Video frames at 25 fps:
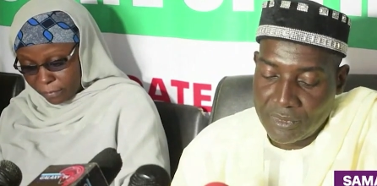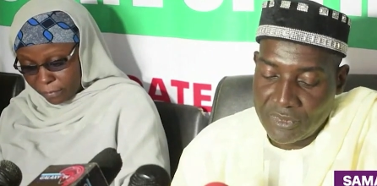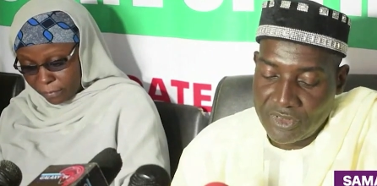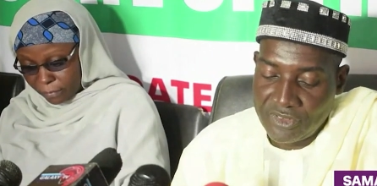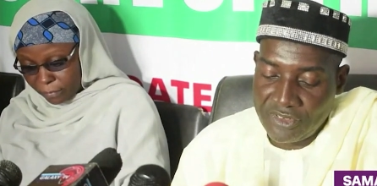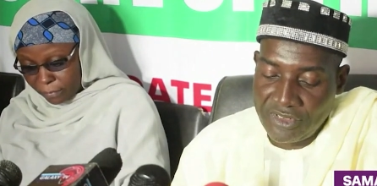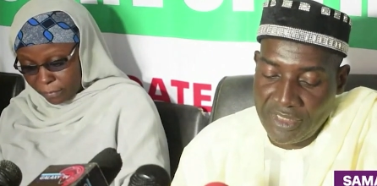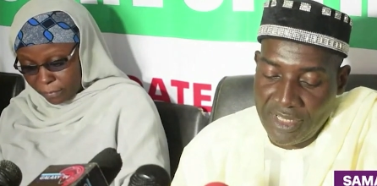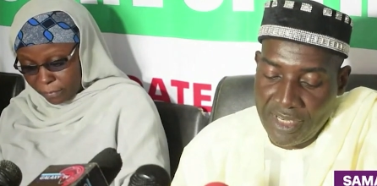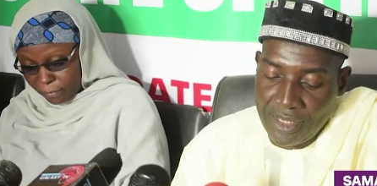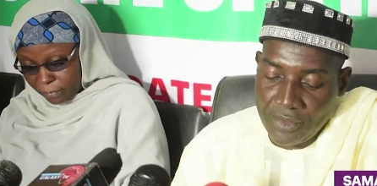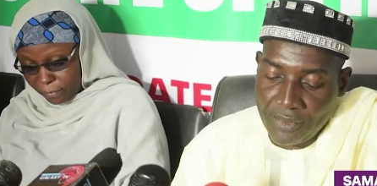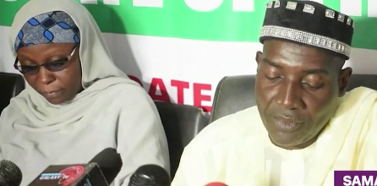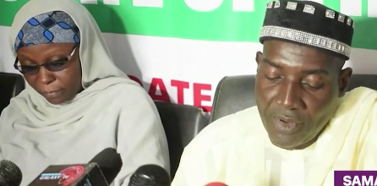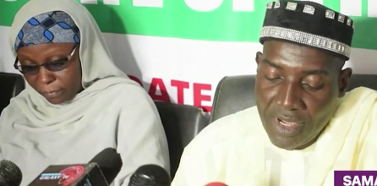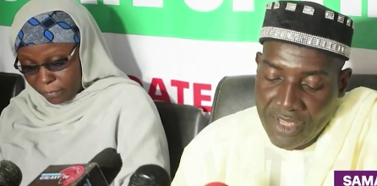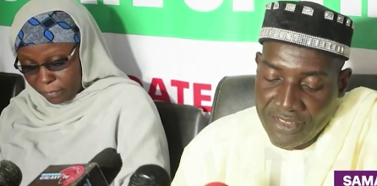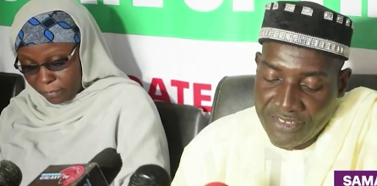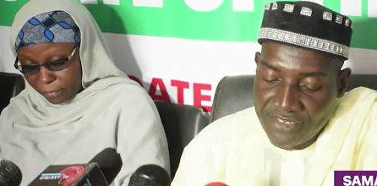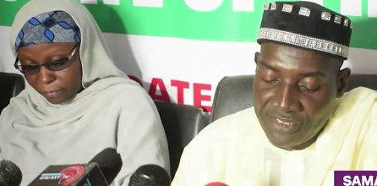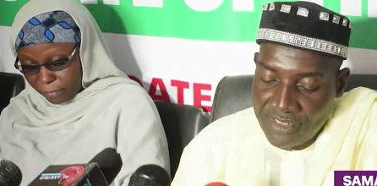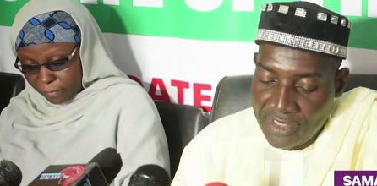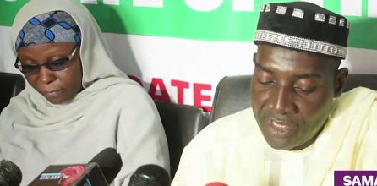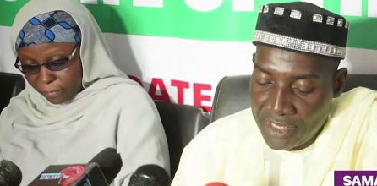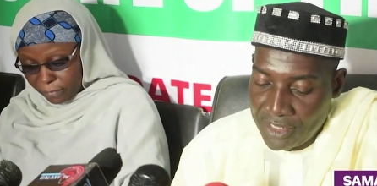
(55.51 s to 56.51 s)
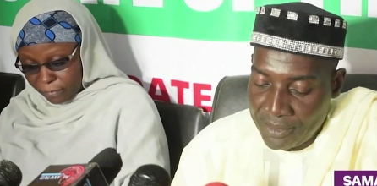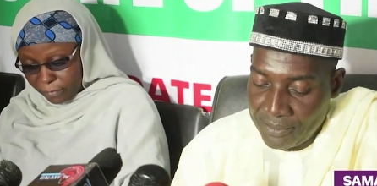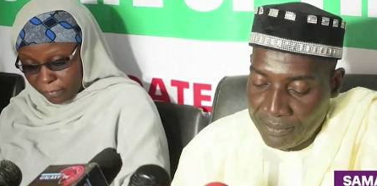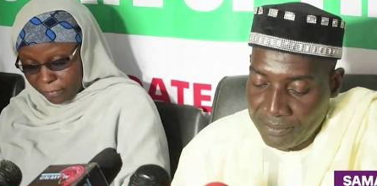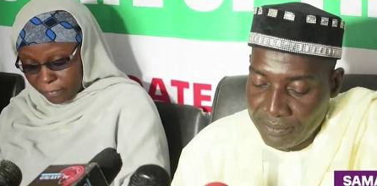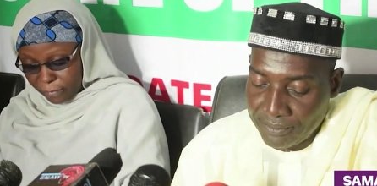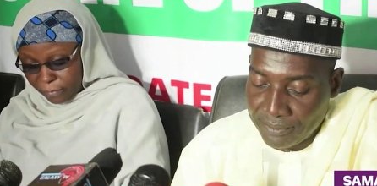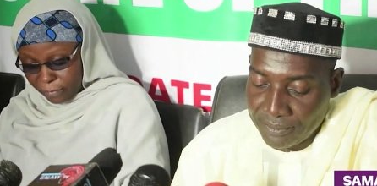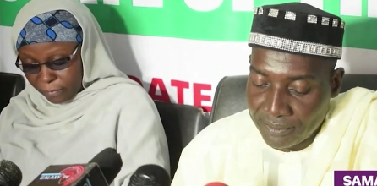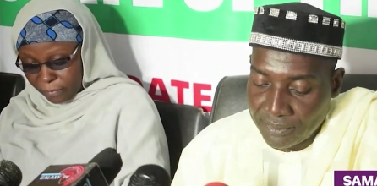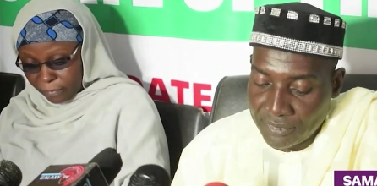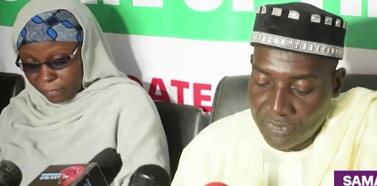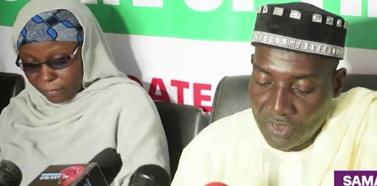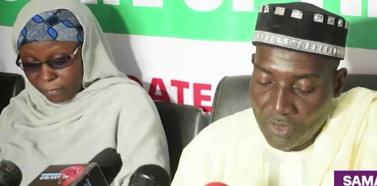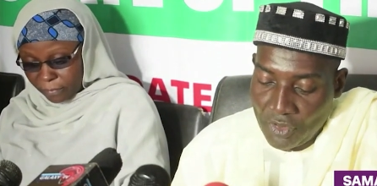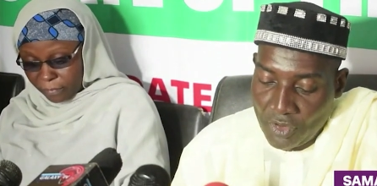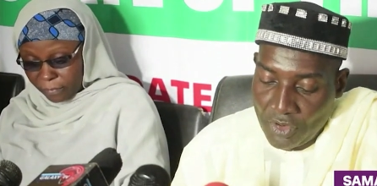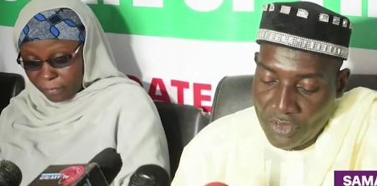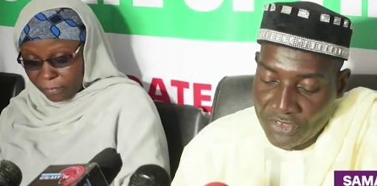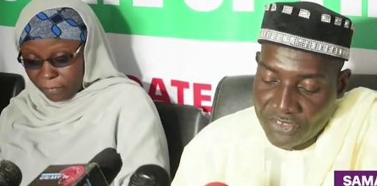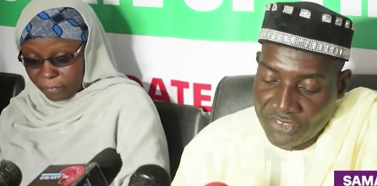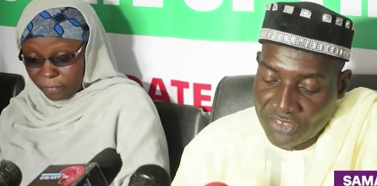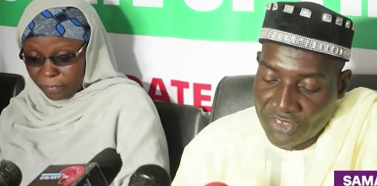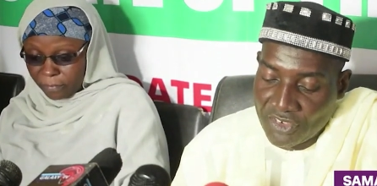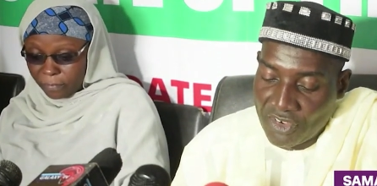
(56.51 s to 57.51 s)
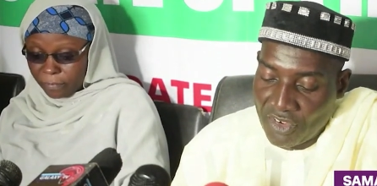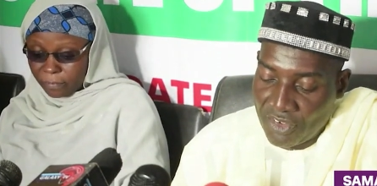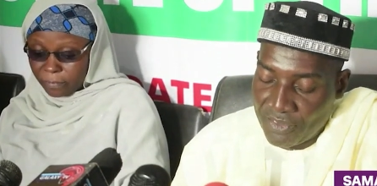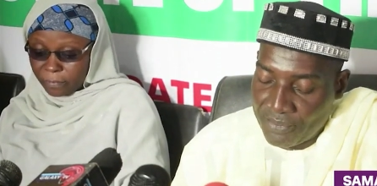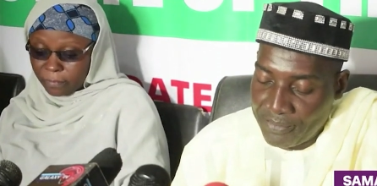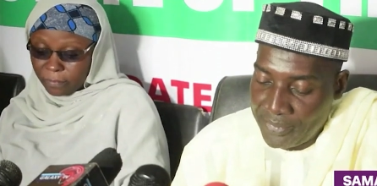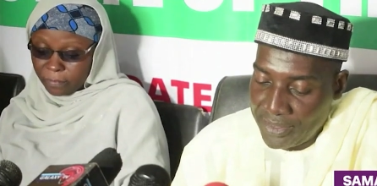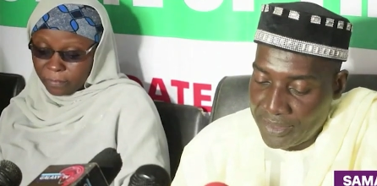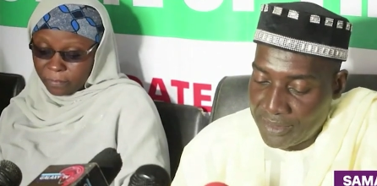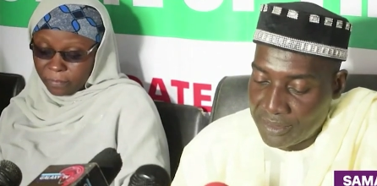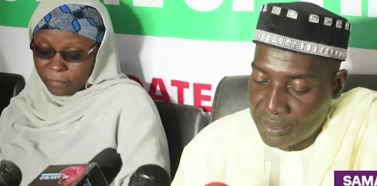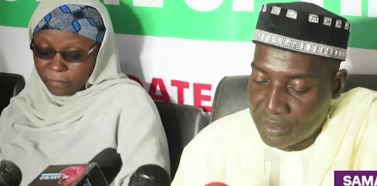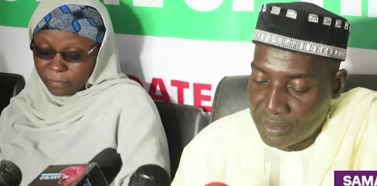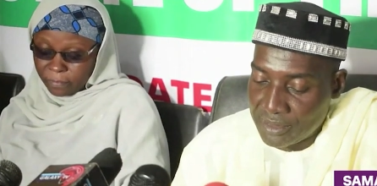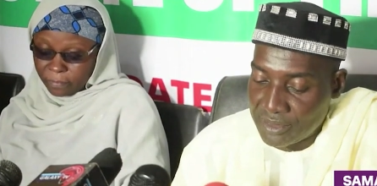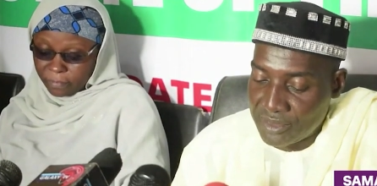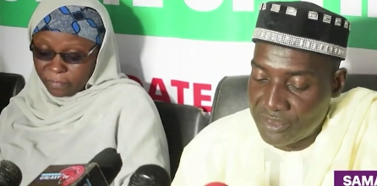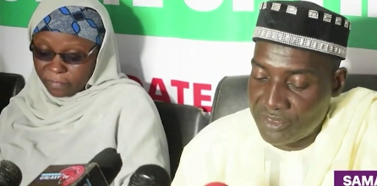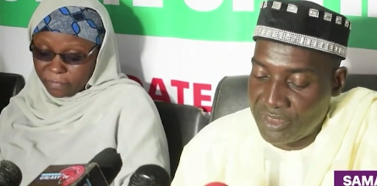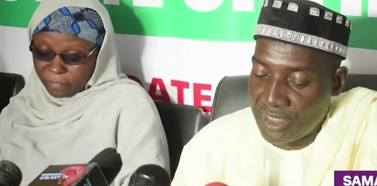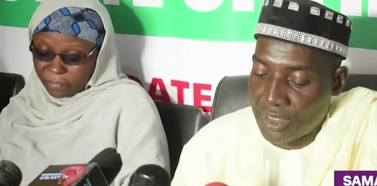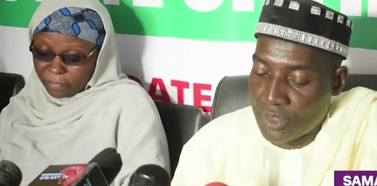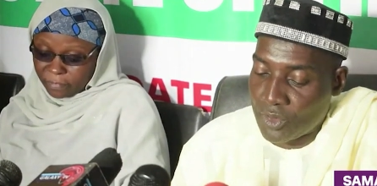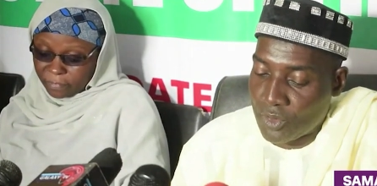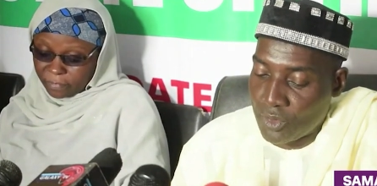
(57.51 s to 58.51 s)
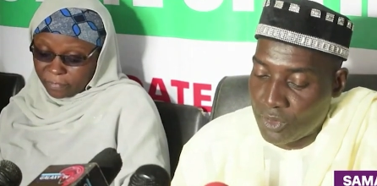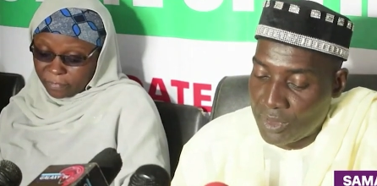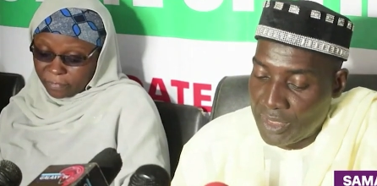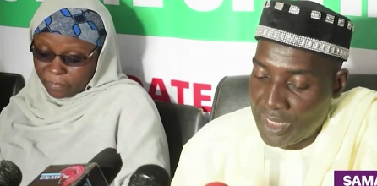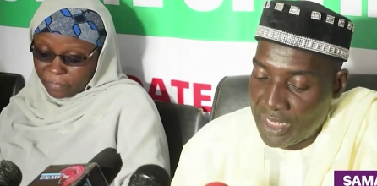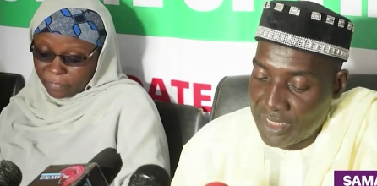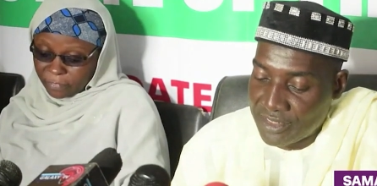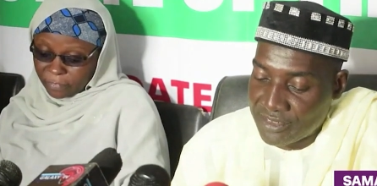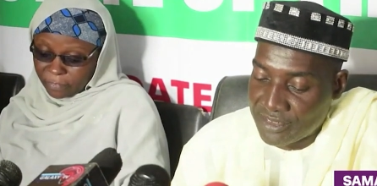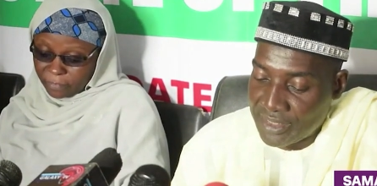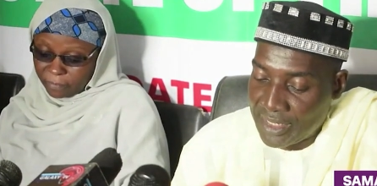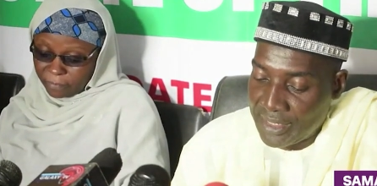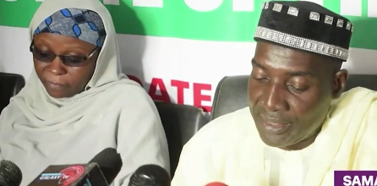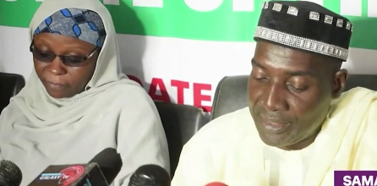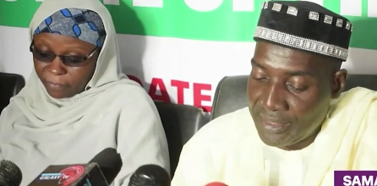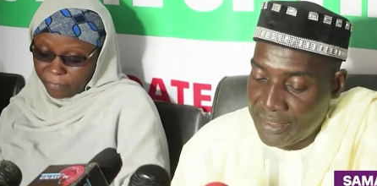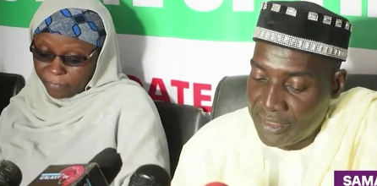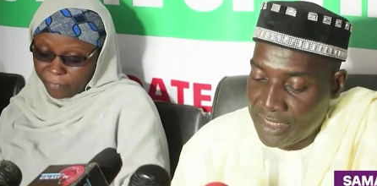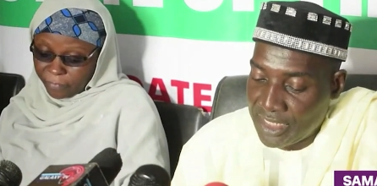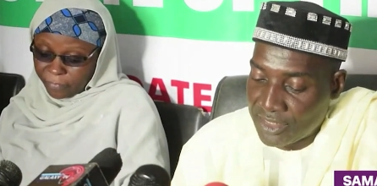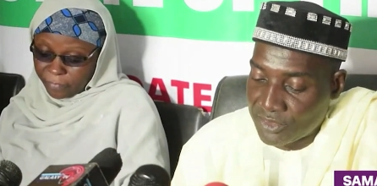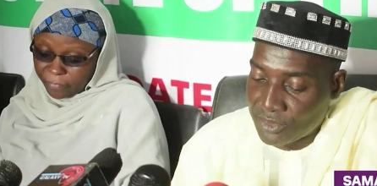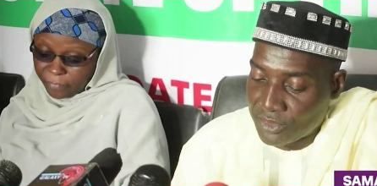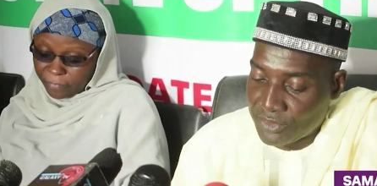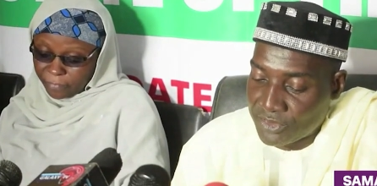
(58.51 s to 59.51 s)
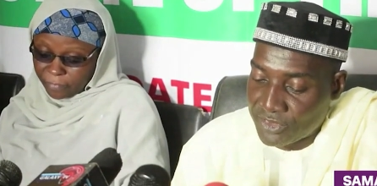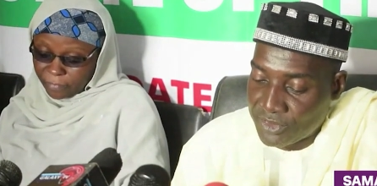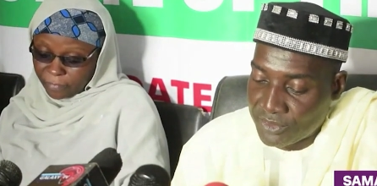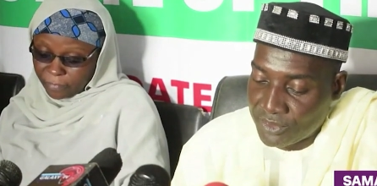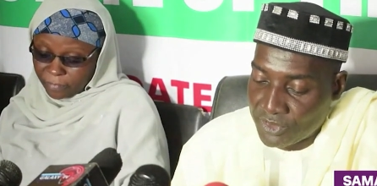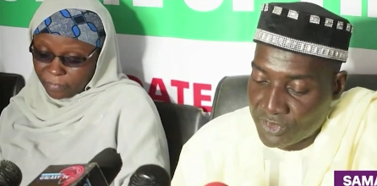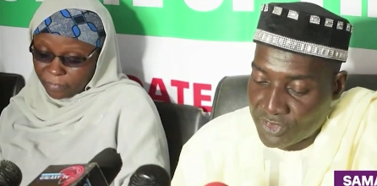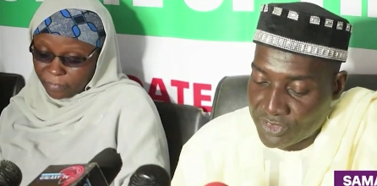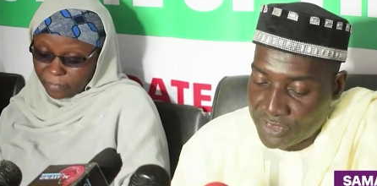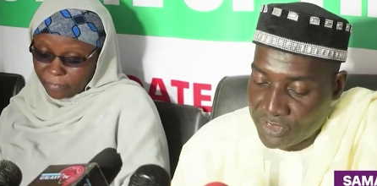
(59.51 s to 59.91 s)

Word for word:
Speaker 1: CNYCM urges the government, stakeholders and leaders of civil